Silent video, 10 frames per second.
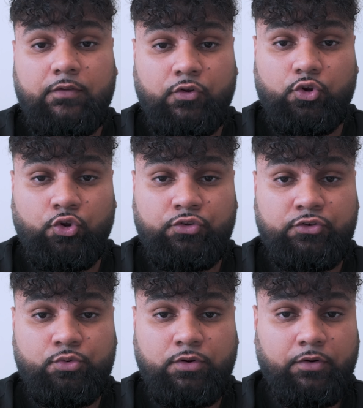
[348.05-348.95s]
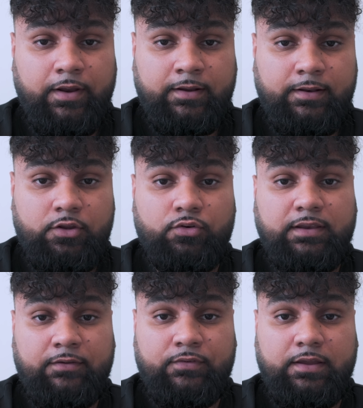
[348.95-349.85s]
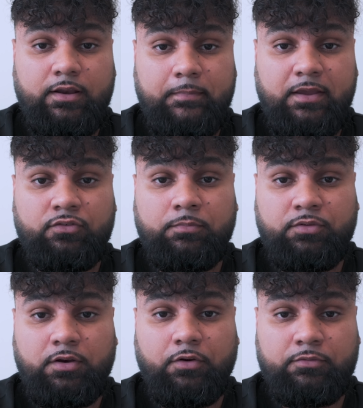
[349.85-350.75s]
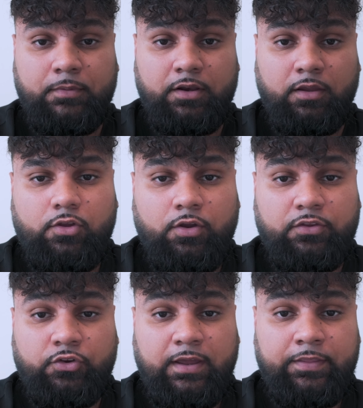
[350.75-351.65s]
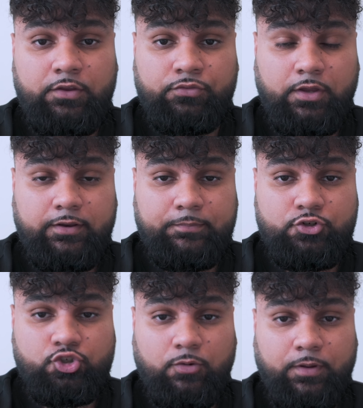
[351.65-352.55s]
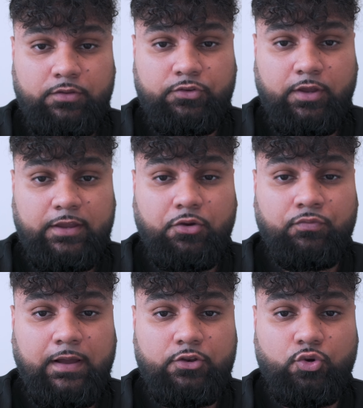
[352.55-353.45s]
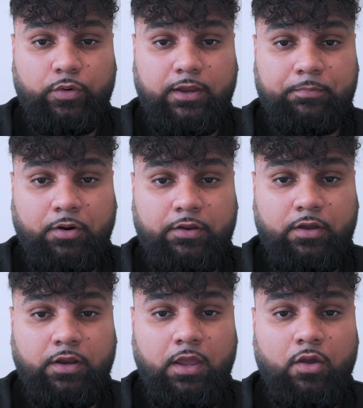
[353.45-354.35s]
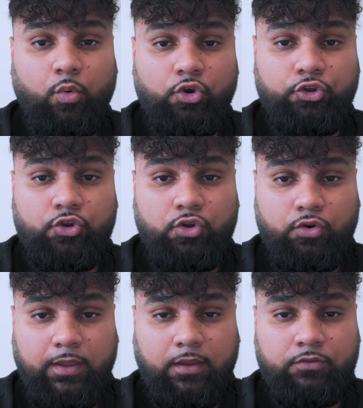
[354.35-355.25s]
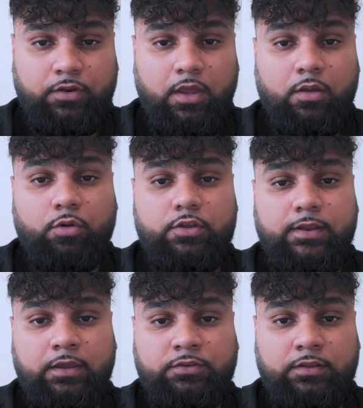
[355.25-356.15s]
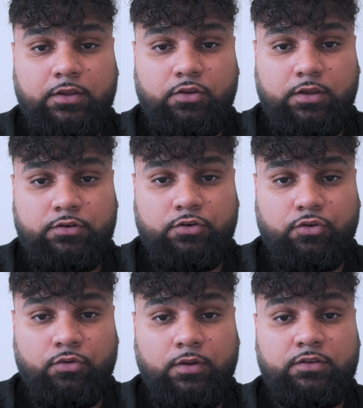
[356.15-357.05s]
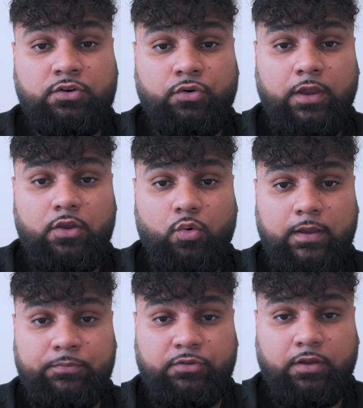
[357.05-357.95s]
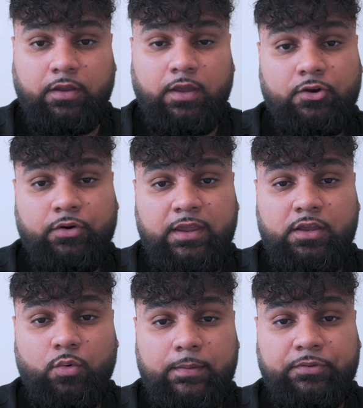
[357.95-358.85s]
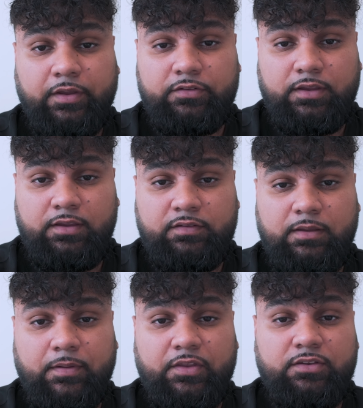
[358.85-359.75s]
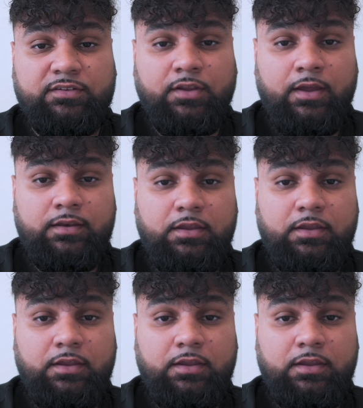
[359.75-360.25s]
if you use this tool correctly, you're definitely going to make some serious money. Okay, so now that you've signed up to ShopHunter and you found your winning product, what do you do next? Well, the next thing that you need to do is create your website. Now, creating a website is easy, but the design